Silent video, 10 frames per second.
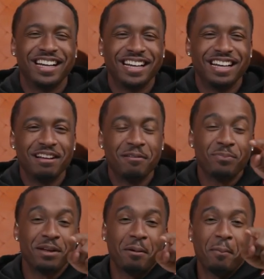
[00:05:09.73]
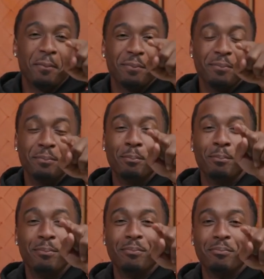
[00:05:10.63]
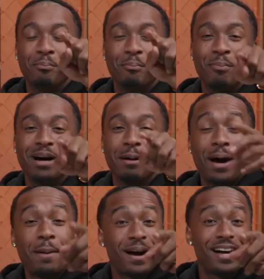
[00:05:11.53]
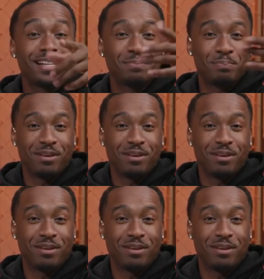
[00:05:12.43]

We had El Pollo Loco here, baby. Popeyes.